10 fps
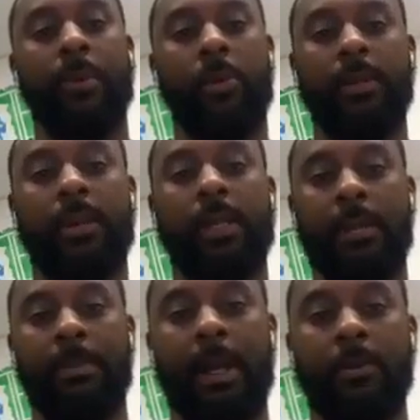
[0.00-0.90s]
important thing
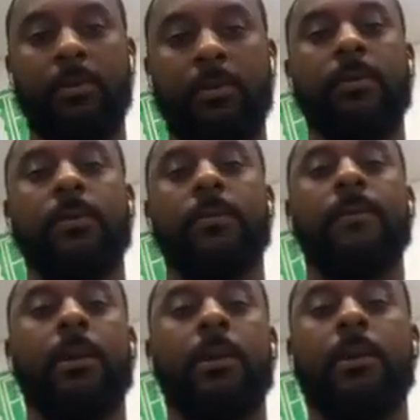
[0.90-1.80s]
about
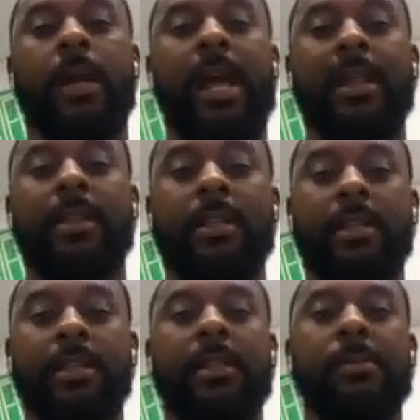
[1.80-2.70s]
the athlete
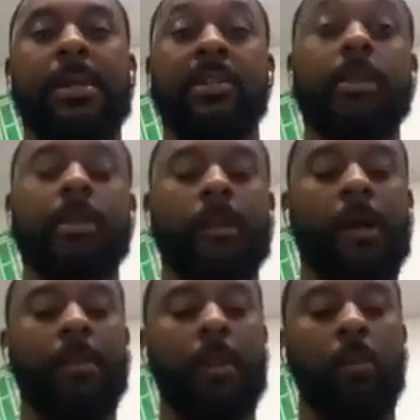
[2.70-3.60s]
is they're being a
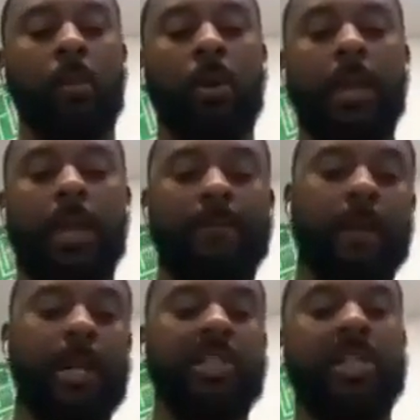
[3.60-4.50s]
student. I mean,
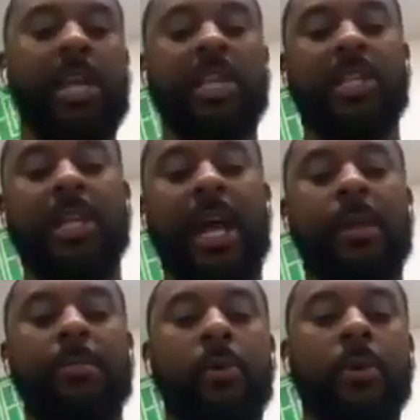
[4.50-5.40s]
for education,
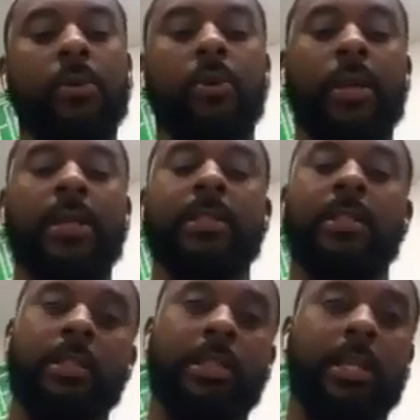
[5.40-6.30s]
how important are grades
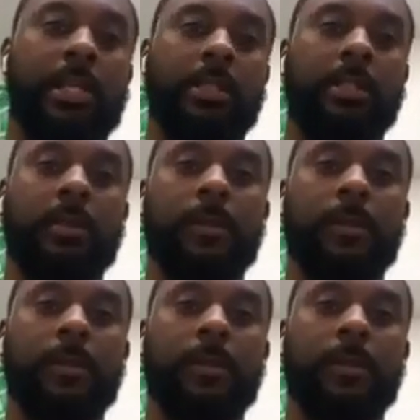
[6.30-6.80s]
in education?